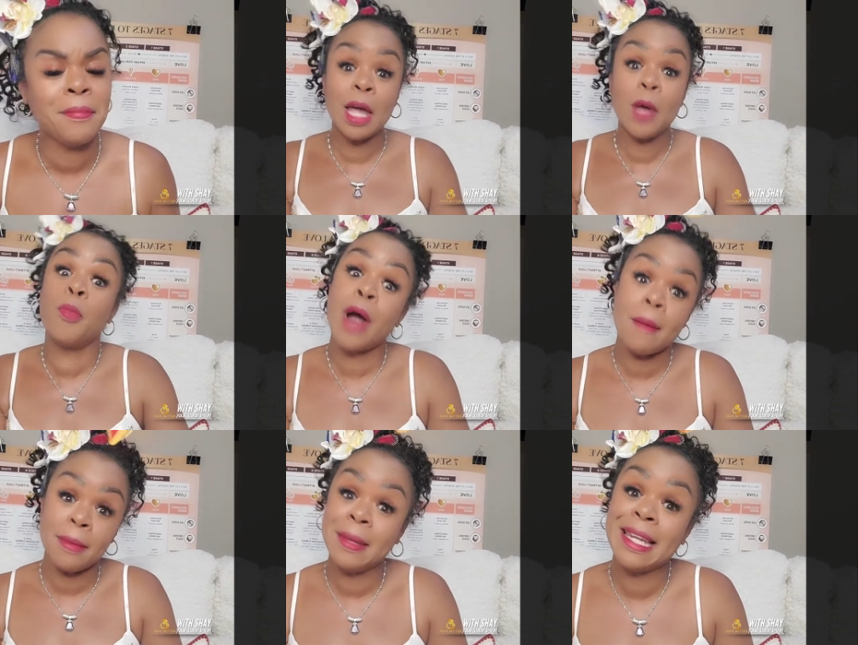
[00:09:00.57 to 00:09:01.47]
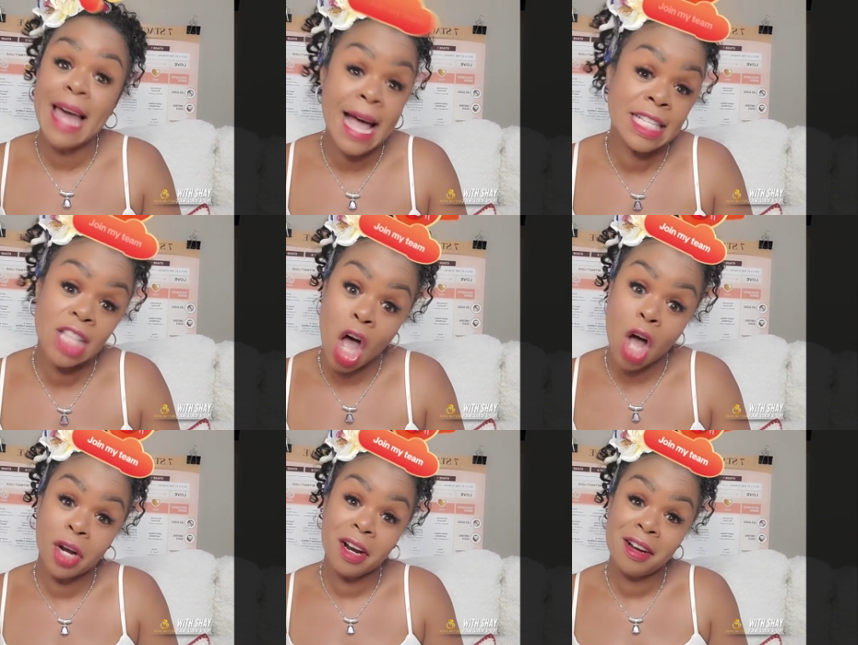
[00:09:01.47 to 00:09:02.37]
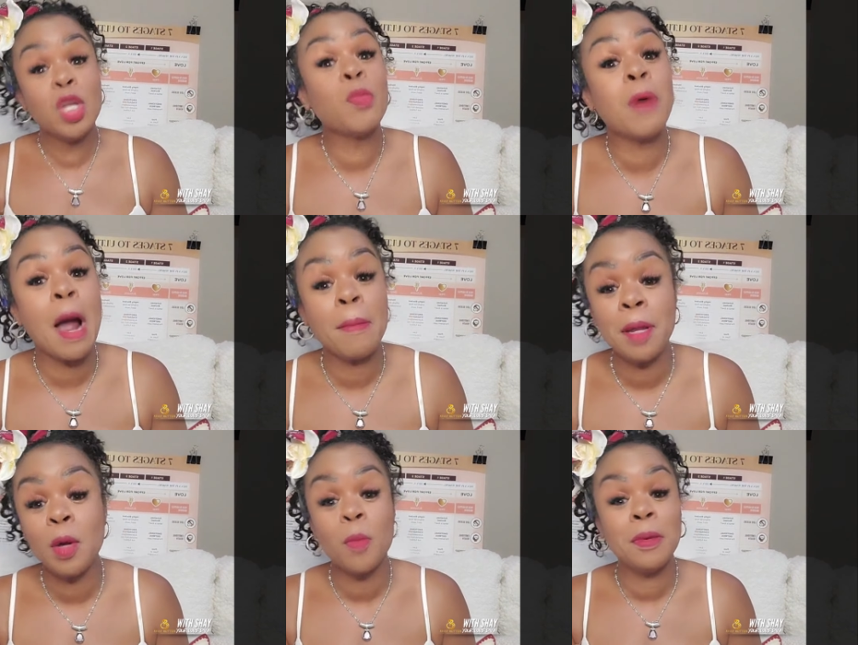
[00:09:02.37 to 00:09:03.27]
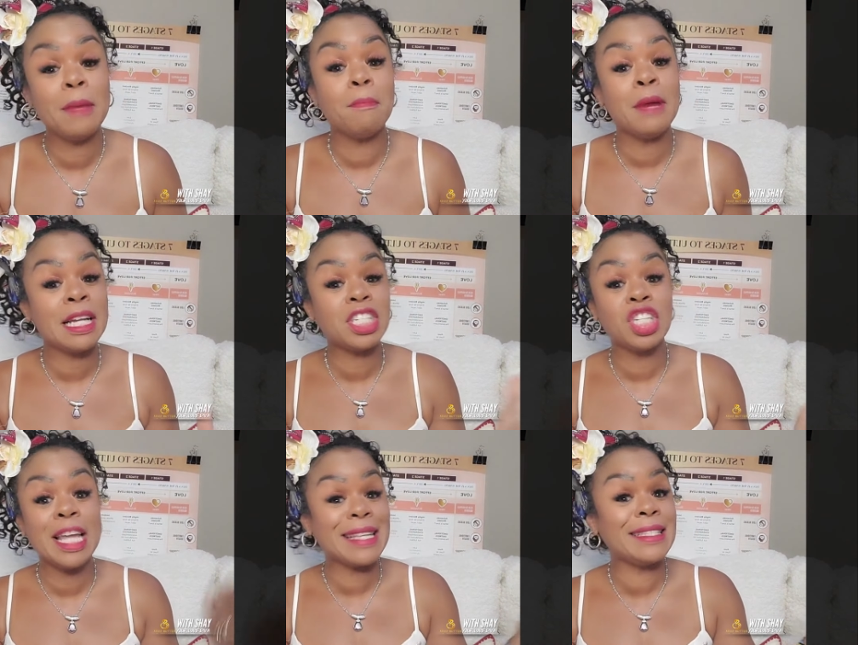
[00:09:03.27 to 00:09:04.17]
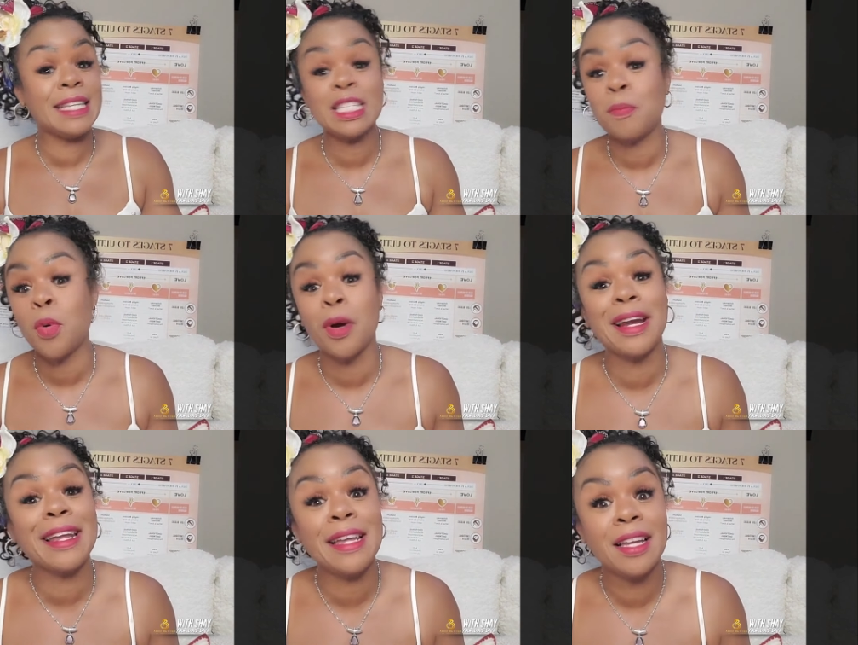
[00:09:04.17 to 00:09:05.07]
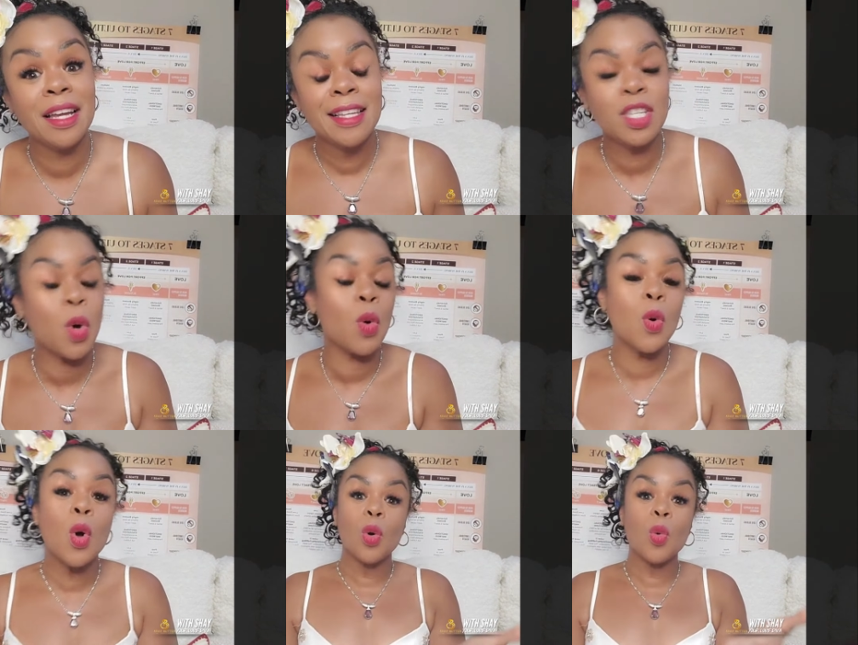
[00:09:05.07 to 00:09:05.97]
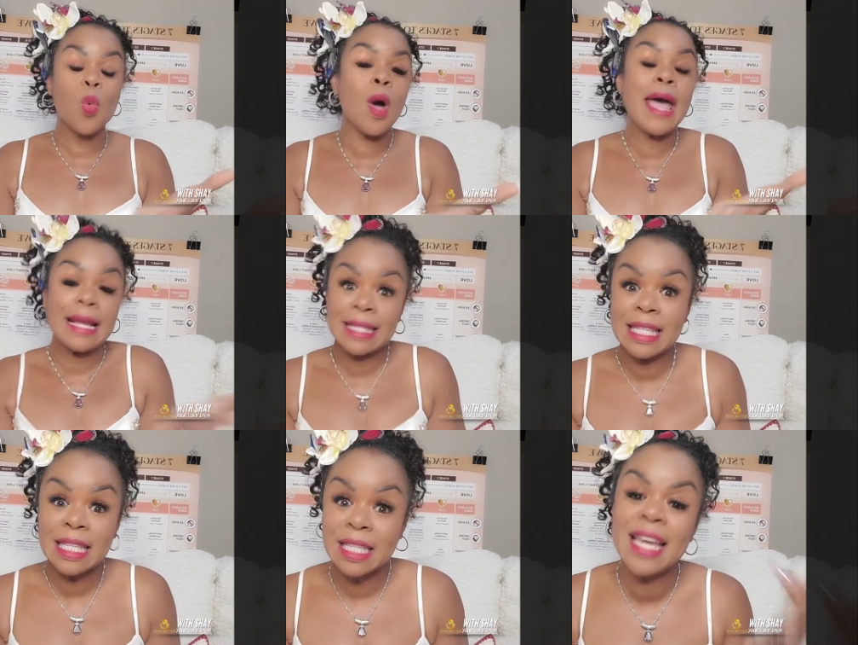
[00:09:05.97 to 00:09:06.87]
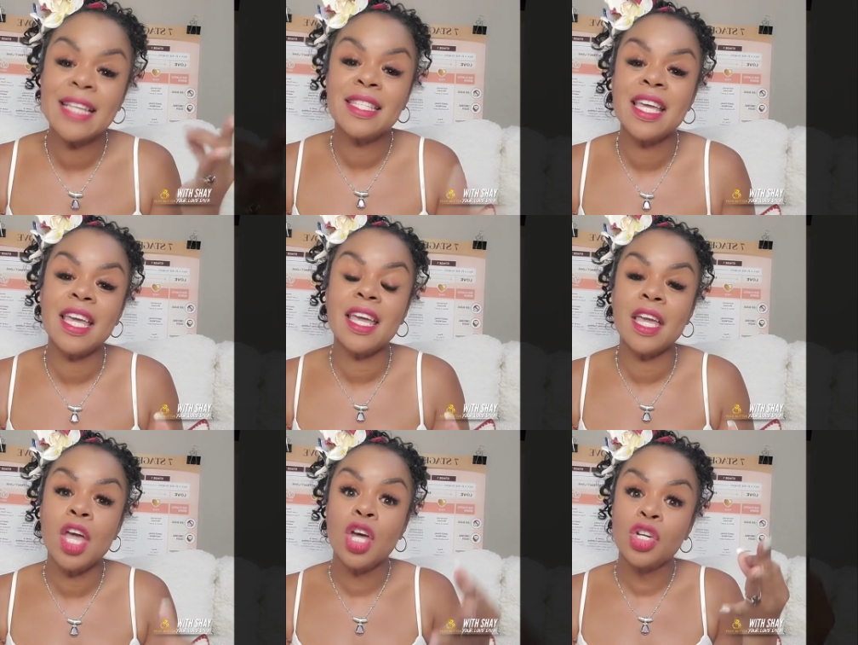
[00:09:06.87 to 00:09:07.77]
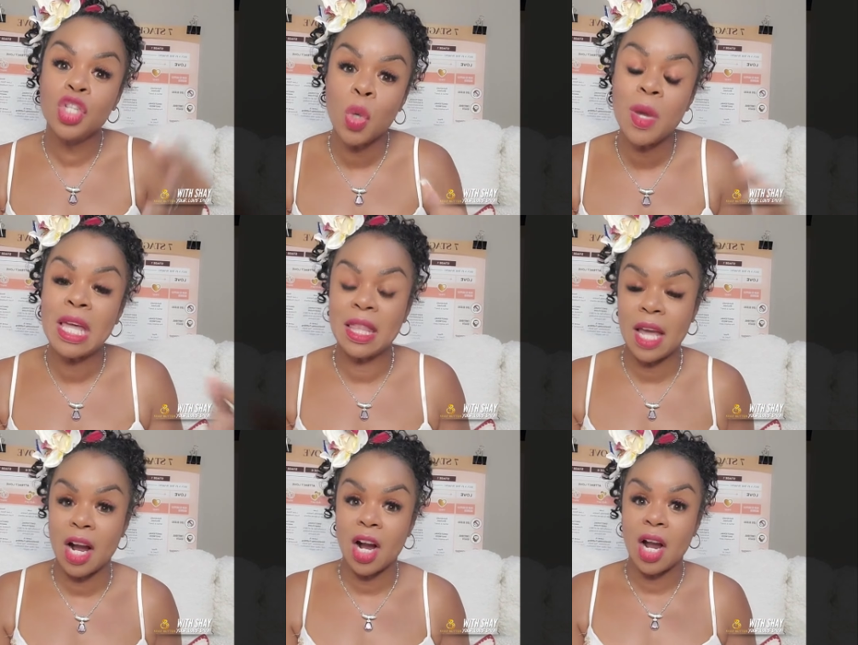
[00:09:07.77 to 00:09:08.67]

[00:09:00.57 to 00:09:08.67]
They will probably last longer. You probably will be much less disappointed. So what is he doing there?